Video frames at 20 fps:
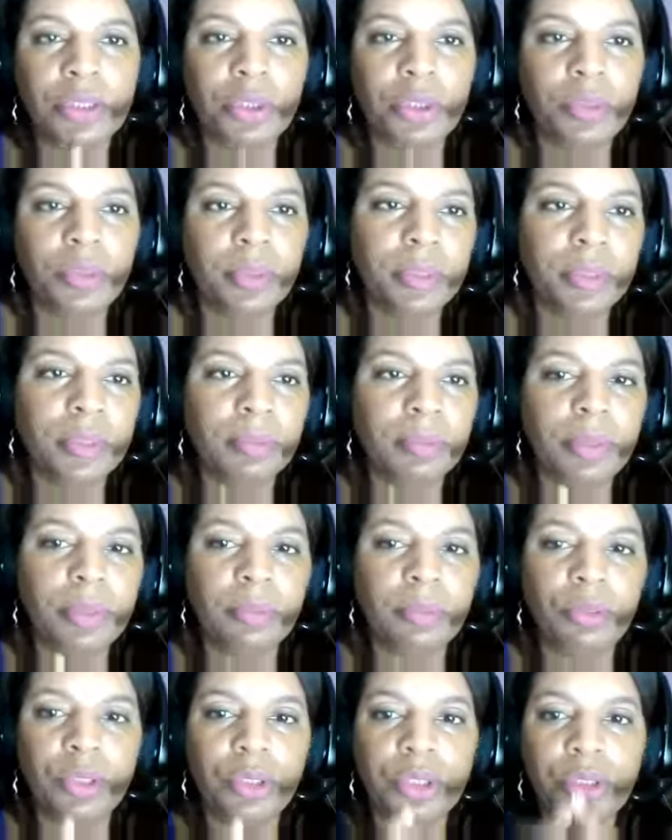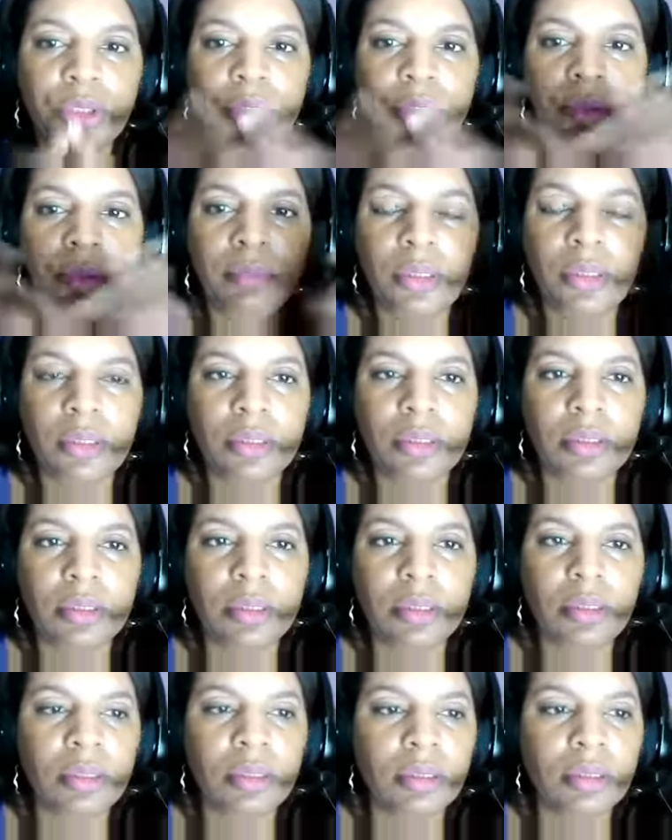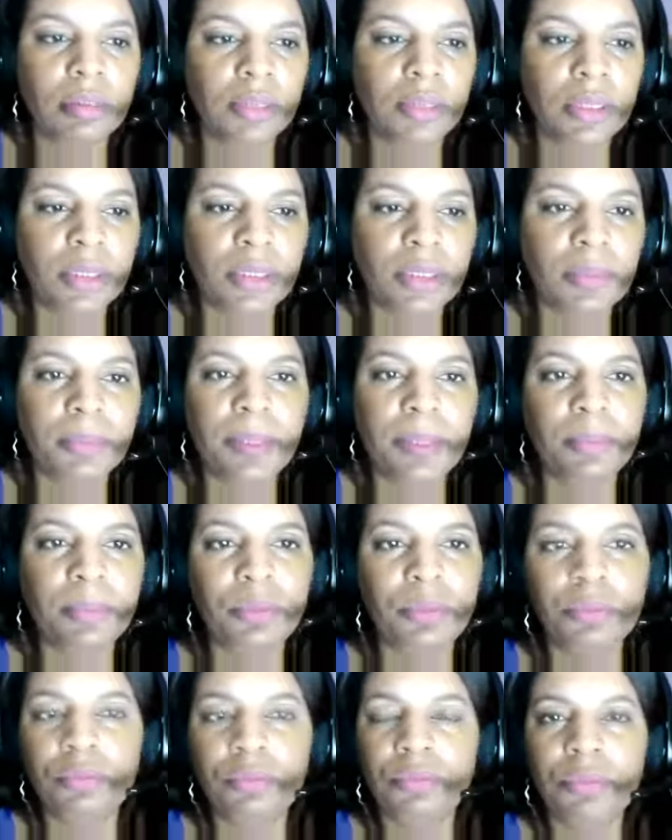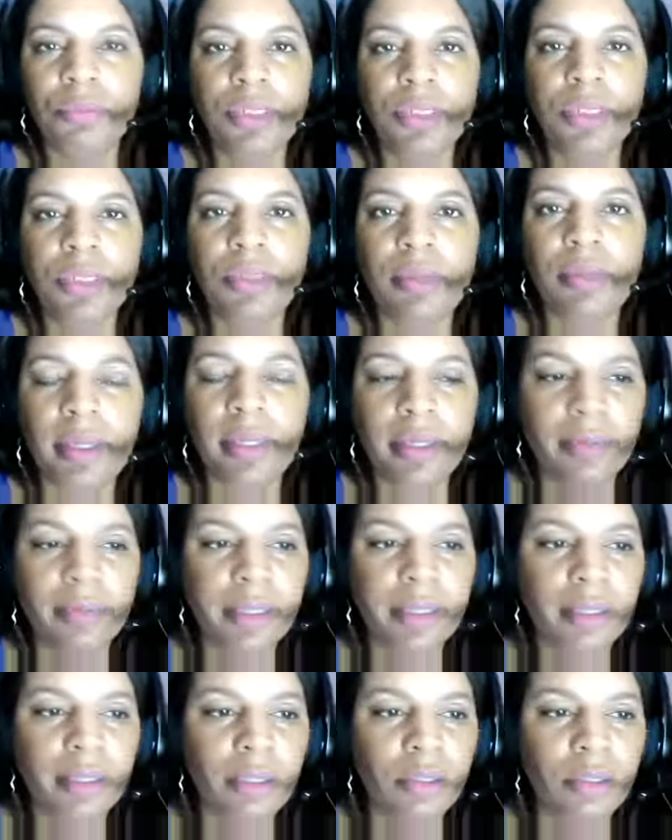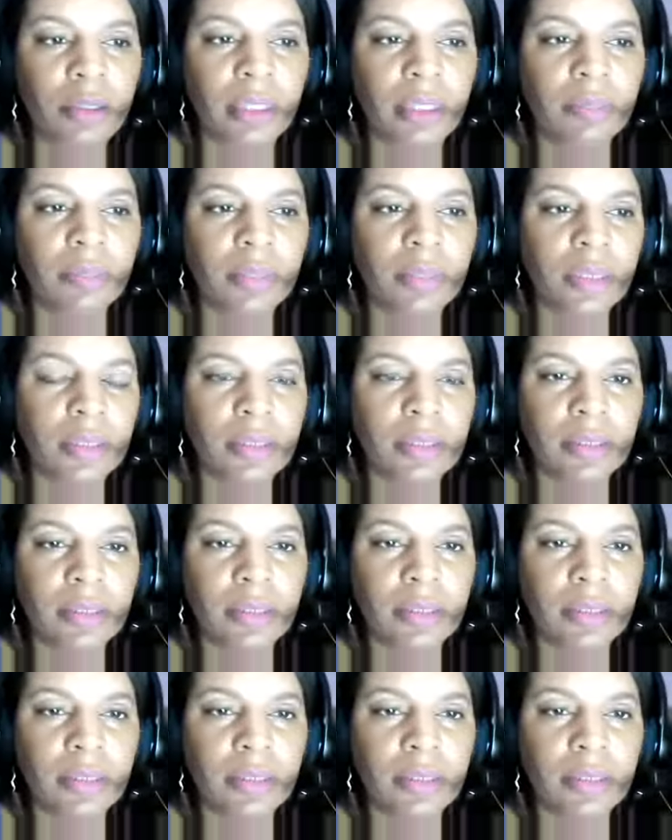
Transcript: you don't want it to be more than 2 minutes long, because people really don't have that long of a